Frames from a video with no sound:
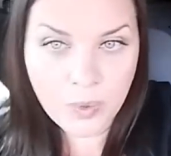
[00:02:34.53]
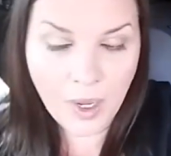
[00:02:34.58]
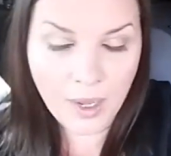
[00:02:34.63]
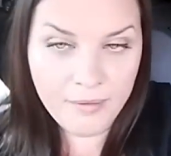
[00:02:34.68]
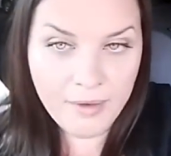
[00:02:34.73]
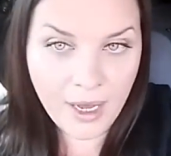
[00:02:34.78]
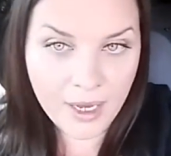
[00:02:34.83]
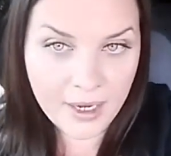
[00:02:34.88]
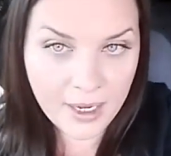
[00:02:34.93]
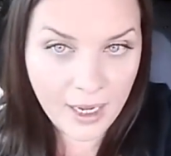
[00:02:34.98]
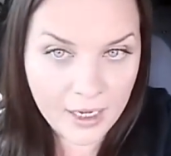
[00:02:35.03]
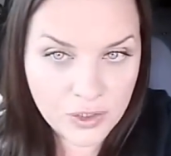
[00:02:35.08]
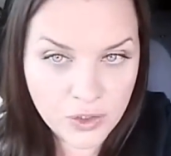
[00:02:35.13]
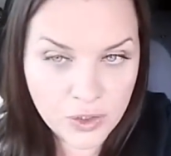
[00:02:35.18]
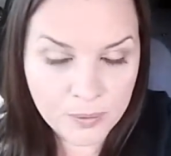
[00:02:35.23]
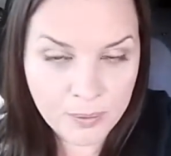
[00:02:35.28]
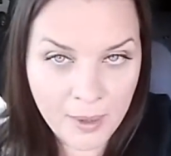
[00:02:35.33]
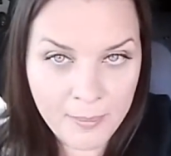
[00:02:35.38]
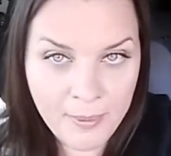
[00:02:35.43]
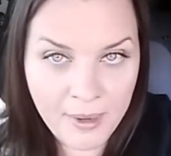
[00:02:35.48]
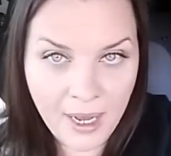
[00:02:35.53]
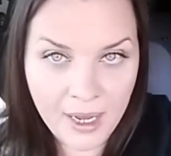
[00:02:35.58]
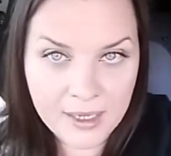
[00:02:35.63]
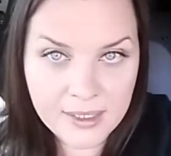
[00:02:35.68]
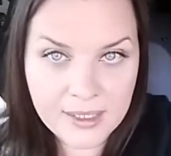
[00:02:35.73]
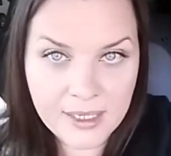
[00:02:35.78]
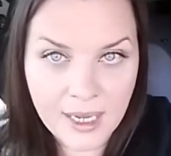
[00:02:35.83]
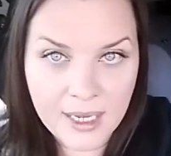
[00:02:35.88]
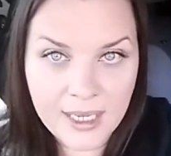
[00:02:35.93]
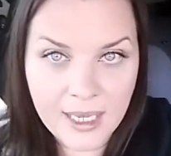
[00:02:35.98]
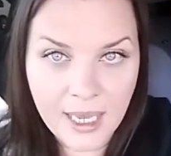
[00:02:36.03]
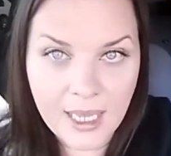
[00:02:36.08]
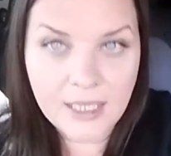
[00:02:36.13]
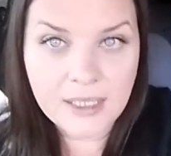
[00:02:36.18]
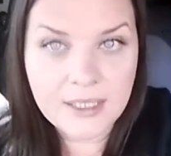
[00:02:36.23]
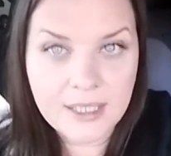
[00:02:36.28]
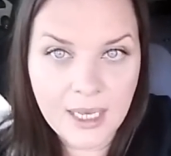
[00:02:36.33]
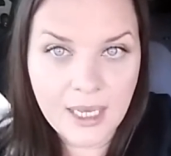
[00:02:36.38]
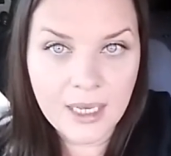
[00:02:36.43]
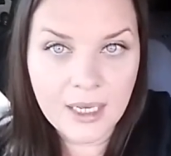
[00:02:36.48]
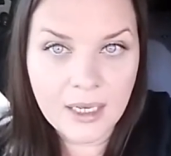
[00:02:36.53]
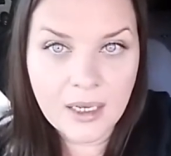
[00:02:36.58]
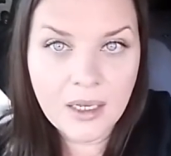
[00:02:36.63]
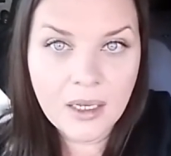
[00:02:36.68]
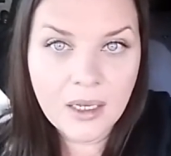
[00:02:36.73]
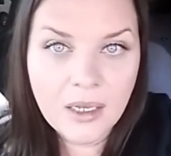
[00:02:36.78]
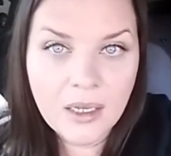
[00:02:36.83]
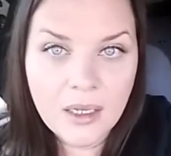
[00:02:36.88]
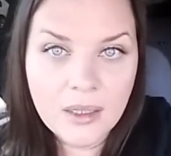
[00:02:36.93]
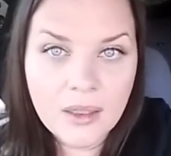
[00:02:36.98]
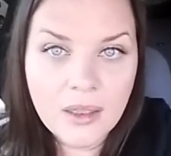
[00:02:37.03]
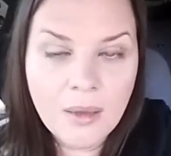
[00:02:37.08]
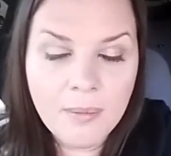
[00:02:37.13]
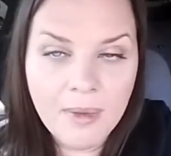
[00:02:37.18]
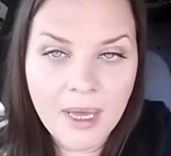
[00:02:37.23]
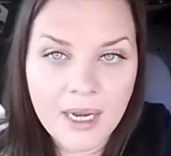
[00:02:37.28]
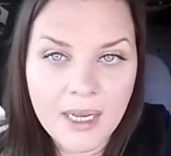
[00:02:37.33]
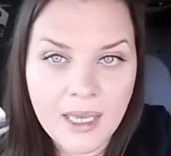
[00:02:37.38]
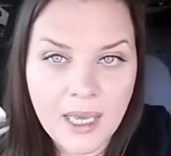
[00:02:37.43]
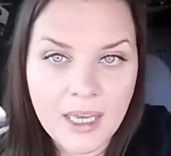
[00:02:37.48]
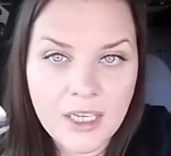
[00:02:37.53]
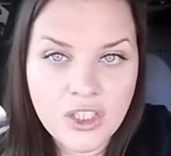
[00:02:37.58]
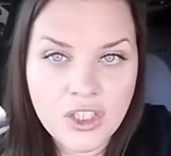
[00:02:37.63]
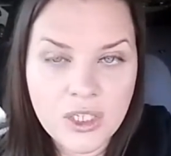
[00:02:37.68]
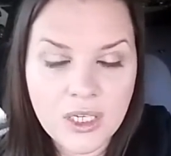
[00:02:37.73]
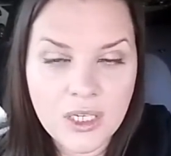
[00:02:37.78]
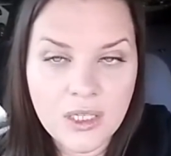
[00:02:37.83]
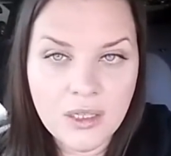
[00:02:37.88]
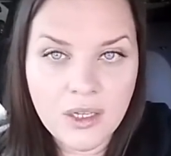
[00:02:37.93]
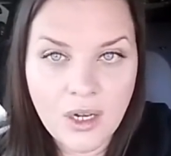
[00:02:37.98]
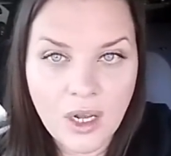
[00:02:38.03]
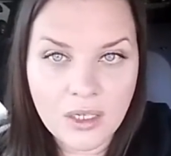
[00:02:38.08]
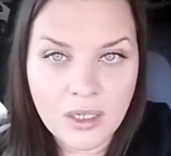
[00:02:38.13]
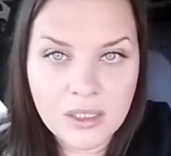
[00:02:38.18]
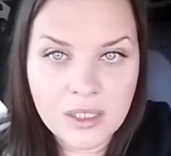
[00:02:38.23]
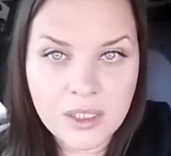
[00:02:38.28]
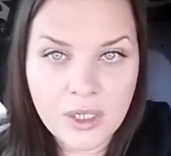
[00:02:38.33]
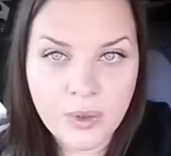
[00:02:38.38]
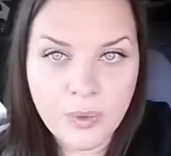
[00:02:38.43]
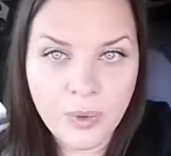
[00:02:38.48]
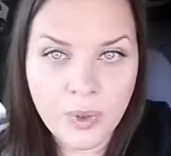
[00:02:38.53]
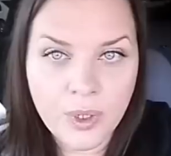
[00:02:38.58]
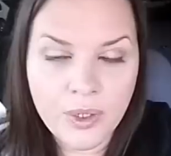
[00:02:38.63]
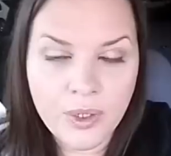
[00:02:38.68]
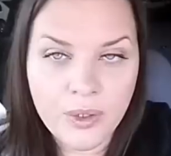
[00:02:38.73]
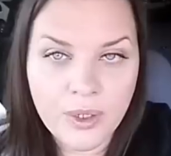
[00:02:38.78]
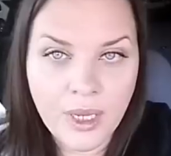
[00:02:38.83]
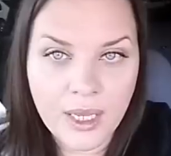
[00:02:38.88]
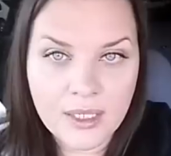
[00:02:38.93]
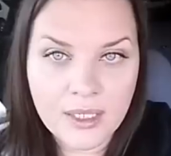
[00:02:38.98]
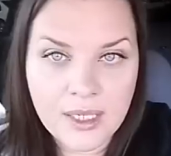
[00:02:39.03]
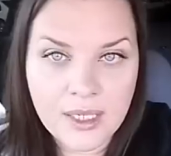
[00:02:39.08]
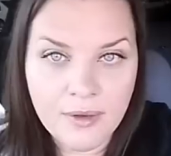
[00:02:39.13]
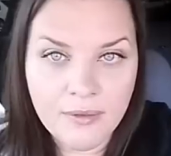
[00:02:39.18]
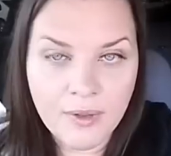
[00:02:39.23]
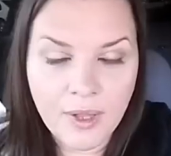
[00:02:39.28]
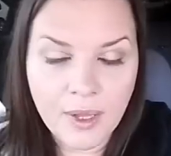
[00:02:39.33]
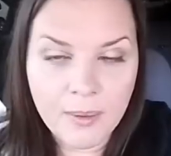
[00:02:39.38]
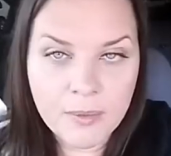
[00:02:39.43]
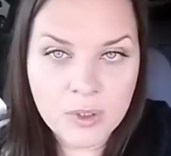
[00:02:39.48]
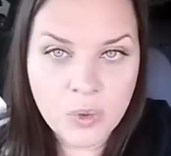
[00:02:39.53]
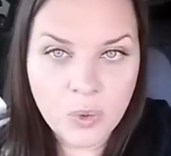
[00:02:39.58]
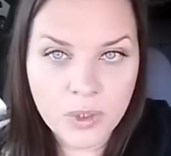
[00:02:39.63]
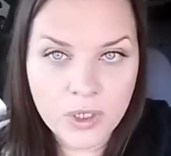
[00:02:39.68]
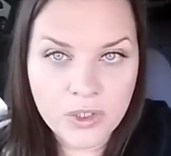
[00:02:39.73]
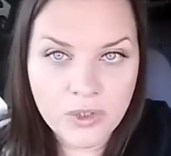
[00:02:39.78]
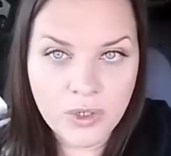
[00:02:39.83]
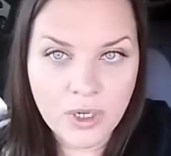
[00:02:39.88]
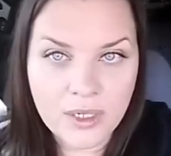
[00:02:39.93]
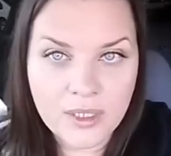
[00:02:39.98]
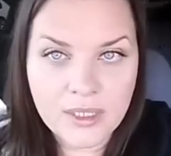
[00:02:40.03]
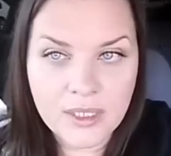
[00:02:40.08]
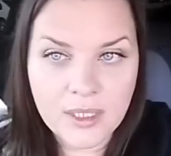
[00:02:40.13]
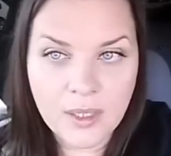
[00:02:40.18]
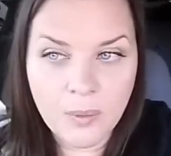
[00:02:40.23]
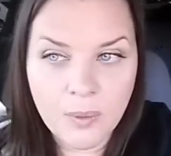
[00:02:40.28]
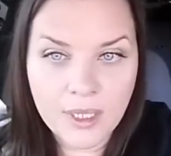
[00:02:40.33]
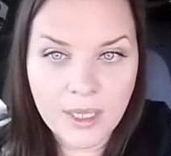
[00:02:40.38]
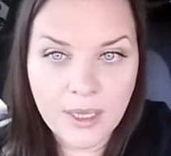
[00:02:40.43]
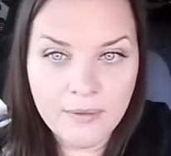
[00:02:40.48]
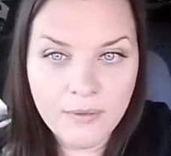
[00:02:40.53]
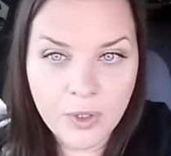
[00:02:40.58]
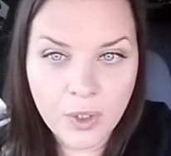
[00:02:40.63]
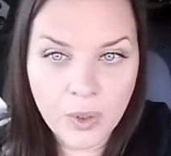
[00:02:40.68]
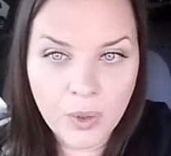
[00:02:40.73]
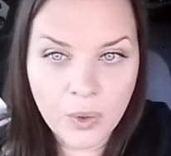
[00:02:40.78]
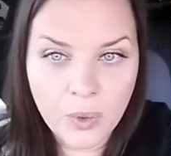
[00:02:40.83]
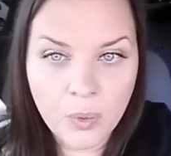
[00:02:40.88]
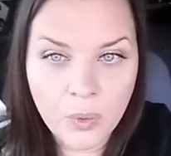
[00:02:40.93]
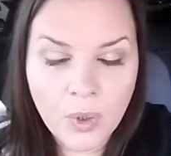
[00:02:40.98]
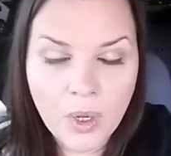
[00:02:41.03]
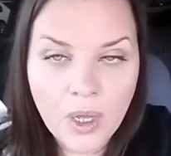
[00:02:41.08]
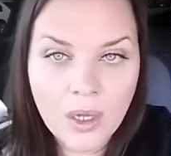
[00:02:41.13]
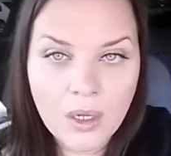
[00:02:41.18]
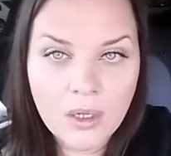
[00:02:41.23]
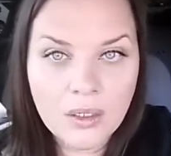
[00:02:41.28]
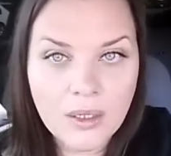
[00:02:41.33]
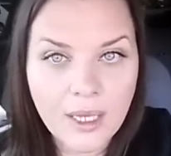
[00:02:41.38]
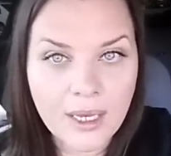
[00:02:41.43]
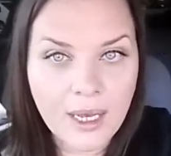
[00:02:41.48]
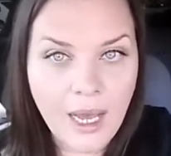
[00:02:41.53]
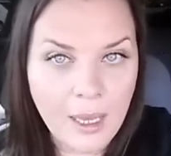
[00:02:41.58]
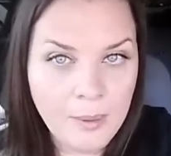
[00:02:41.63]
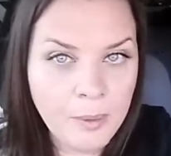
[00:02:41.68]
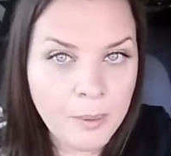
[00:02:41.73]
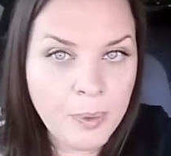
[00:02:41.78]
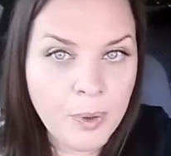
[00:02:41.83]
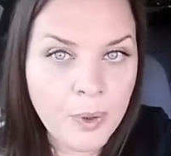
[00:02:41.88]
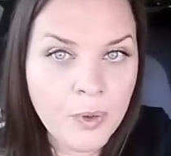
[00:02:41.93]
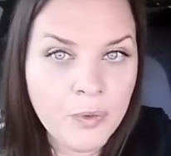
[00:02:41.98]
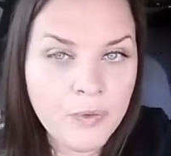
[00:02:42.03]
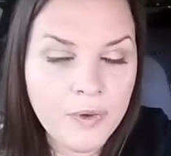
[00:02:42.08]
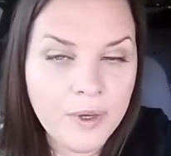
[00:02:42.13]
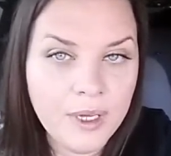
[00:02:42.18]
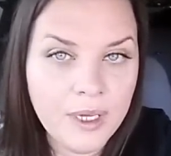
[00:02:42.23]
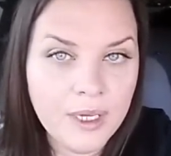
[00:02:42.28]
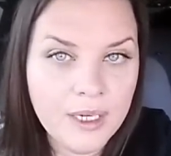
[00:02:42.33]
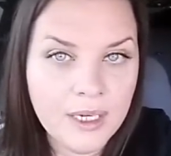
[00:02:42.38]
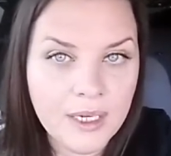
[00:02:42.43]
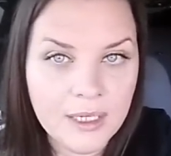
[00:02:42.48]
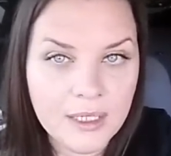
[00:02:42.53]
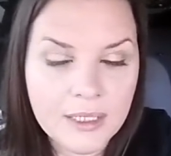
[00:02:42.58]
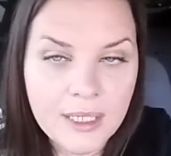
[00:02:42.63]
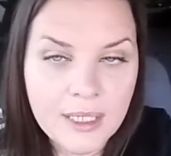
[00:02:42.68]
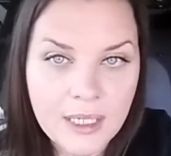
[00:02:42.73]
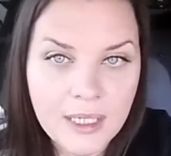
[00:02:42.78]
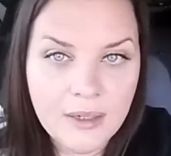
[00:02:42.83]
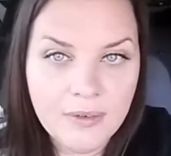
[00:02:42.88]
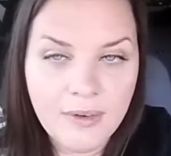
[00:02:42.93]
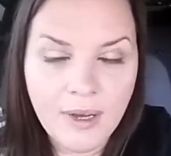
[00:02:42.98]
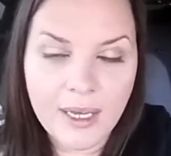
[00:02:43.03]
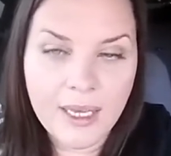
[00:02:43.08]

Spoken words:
I've had gastric bypass, I can't take the medication, the non-steroidal anti-inflammatory drugs that they would give you, like ibuprofen and Aleve.